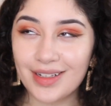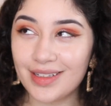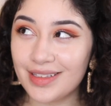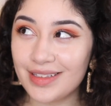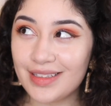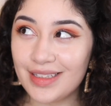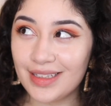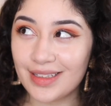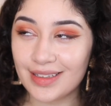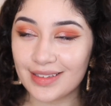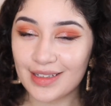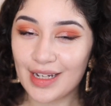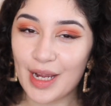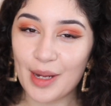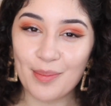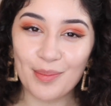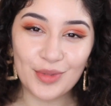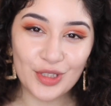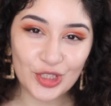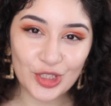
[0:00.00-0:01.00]
concealer
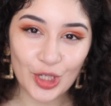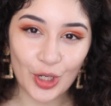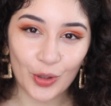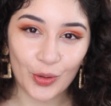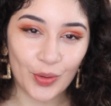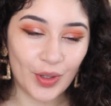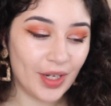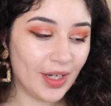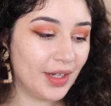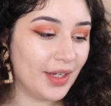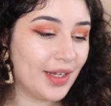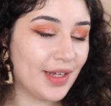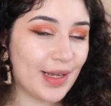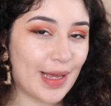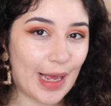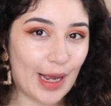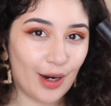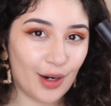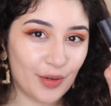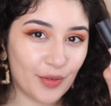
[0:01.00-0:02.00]
time. So
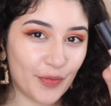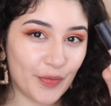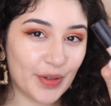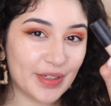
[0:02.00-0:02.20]
ELF